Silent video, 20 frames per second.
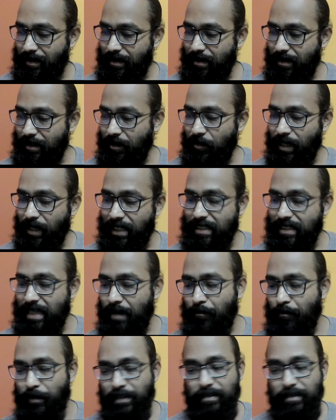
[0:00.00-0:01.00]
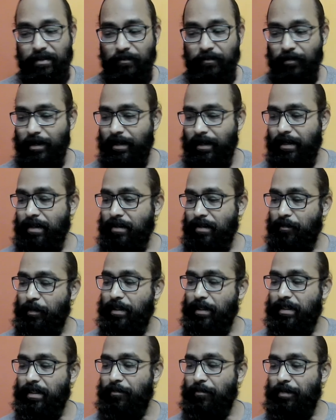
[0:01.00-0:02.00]
Now examples, definitely the
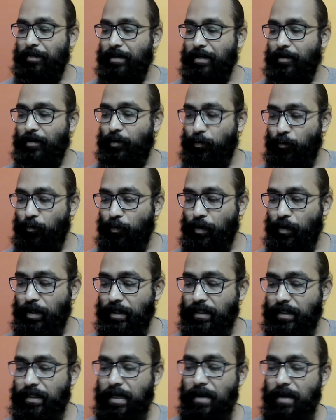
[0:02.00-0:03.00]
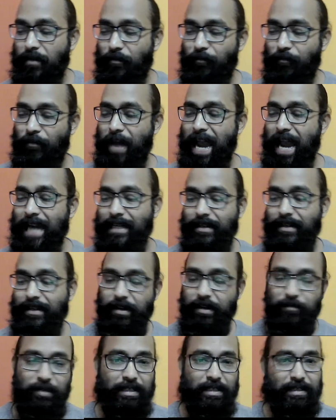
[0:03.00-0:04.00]
perception towards fact
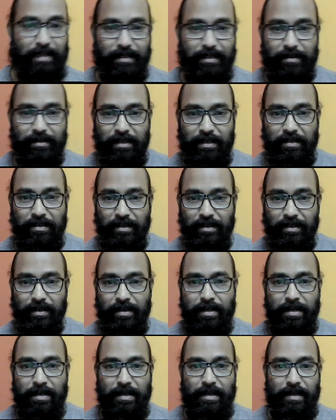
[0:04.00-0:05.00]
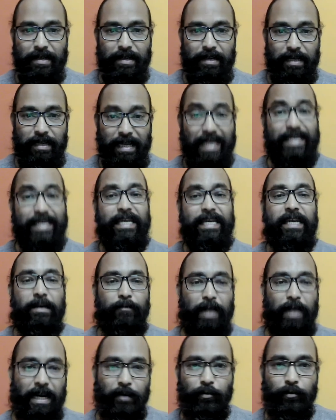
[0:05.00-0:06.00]
driven sensation, liking a
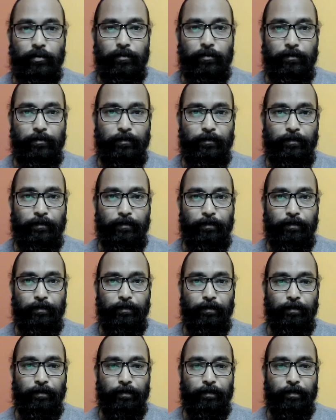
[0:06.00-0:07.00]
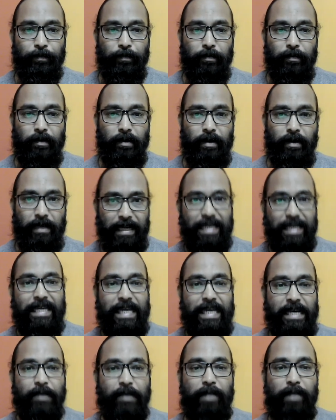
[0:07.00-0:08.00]
mango.
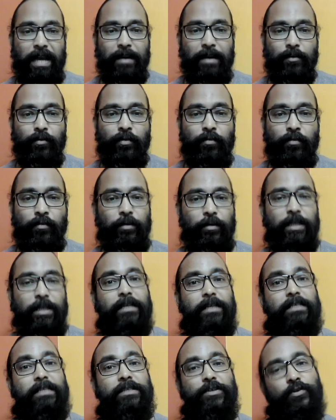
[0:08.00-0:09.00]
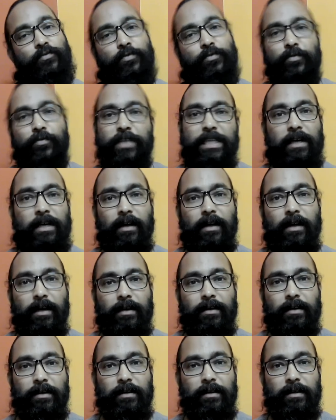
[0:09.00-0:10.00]
Liking a mango when consumed with hunger.
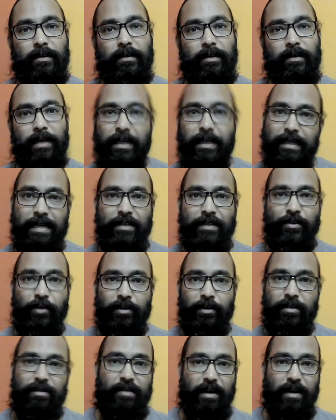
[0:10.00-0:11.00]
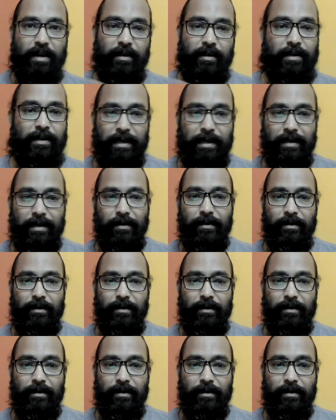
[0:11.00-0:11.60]
It has got a start and end.